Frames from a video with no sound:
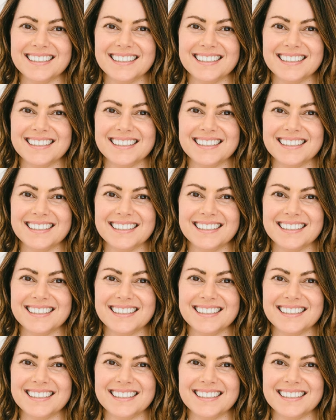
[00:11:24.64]

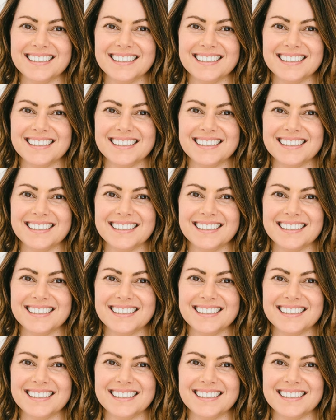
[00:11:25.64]

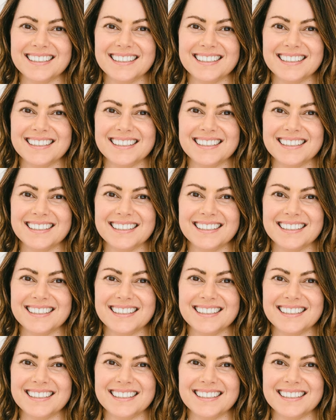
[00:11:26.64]

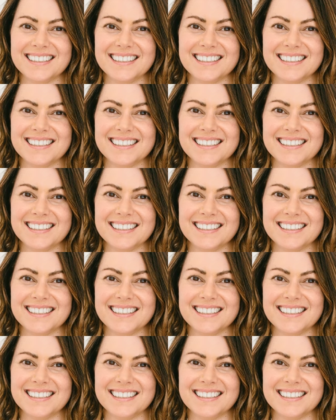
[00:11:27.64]

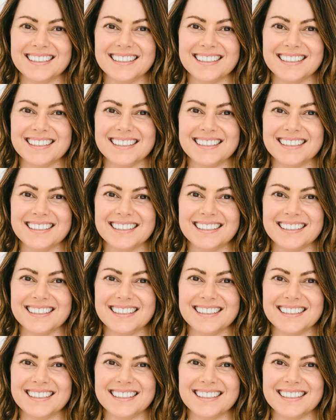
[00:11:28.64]

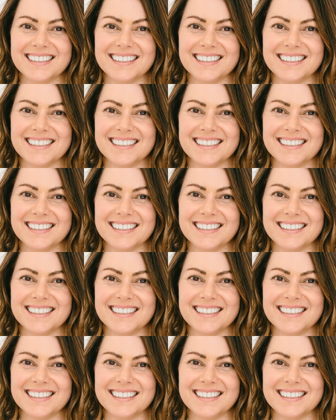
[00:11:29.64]

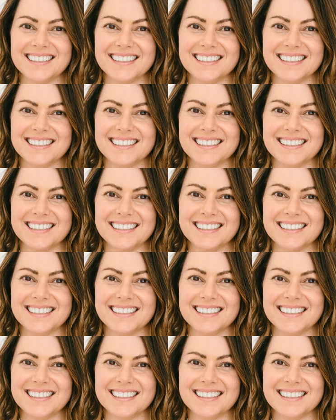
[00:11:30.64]
[no speech]